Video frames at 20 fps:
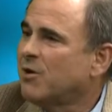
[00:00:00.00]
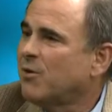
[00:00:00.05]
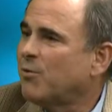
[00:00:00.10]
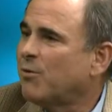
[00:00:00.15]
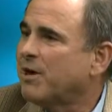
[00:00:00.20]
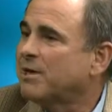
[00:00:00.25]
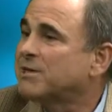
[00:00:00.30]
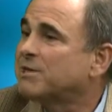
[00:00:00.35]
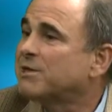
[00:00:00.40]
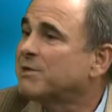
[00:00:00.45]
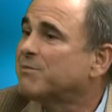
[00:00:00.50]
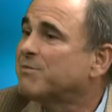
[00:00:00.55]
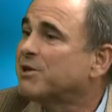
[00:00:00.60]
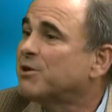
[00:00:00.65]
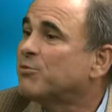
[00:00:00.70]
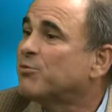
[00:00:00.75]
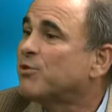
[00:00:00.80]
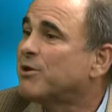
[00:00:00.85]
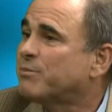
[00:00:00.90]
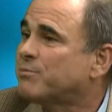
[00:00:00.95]
where it simply
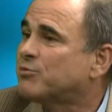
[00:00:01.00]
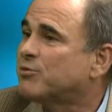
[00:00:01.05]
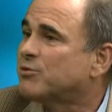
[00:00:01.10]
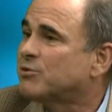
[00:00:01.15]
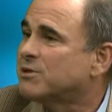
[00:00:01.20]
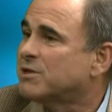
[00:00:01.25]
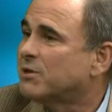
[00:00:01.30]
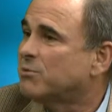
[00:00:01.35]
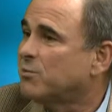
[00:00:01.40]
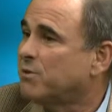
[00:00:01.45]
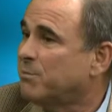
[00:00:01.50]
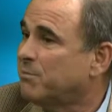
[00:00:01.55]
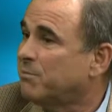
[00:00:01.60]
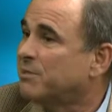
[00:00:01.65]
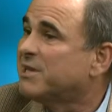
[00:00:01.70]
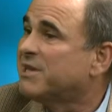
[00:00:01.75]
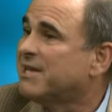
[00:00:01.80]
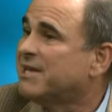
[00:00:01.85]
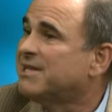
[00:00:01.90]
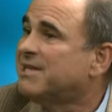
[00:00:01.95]
ruptures and we
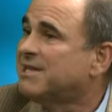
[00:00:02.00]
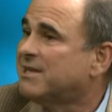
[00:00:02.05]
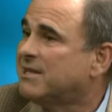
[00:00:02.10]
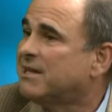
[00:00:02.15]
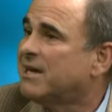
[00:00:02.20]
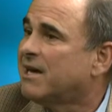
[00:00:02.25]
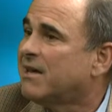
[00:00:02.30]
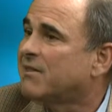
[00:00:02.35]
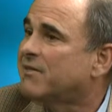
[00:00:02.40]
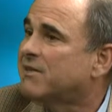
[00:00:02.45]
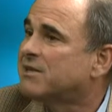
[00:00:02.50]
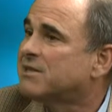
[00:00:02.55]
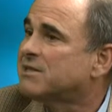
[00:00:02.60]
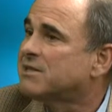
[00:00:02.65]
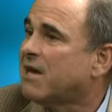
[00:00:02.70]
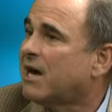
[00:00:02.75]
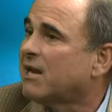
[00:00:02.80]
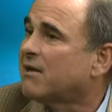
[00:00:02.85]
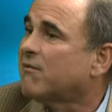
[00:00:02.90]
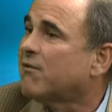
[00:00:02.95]
bleed to death
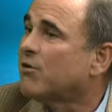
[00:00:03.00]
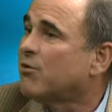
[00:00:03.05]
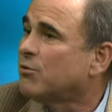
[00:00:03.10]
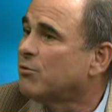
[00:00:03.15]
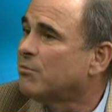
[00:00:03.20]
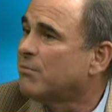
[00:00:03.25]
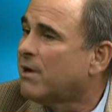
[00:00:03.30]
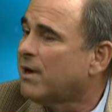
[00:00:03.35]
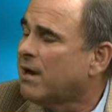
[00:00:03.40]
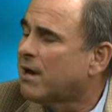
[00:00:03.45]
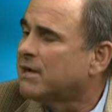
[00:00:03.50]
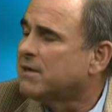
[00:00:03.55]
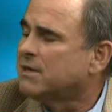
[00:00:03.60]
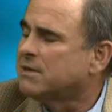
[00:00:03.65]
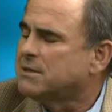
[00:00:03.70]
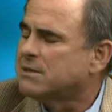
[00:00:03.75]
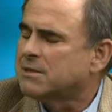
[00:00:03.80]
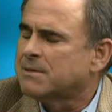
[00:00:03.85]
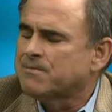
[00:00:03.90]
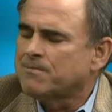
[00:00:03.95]
inside of our own
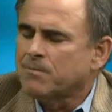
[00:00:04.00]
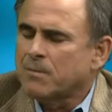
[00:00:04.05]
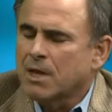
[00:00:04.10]
bodies.